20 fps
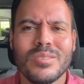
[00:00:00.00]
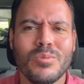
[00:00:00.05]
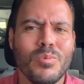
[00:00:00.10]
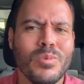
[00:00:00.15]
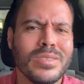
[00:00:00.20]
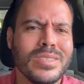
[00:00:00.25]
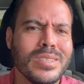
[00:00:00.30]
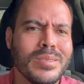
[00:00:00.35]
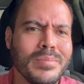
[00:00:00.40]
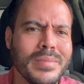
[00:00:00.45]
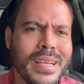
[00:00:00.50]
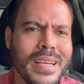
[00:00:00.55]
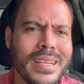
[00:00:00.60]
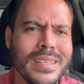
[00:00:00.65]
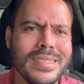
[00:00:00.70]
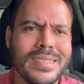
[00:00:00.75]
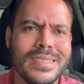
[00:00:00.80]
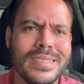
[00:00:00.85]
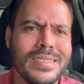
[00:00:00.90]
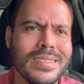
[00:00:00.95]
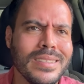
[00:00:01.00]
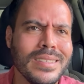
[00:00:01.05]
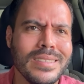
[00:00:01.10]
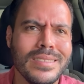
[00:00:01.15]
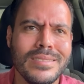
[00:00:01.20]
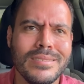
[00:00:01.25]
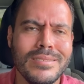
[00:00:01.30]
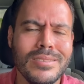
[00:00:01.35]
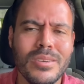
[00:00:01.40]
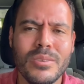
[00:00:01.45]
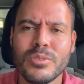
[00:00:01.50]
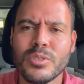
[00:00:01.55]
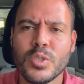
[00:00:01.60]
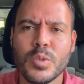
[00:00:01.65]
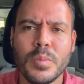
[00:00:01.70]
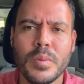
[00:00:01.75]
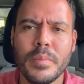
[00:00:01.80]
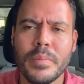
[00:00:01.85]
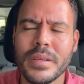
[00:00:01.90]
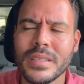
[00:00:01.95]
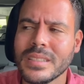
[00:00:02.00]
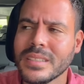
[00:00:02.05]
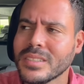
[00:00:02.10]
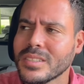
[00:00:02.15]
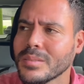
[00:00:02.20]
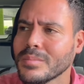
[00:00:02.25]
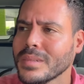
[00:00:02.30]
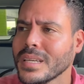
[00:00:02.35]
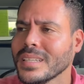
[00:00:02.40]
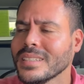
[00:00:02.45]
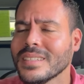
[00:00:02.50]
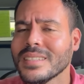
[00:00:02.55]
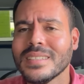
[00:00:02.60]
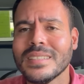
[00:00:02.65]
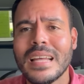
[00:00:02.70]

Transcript: when some days you know super busy some days it's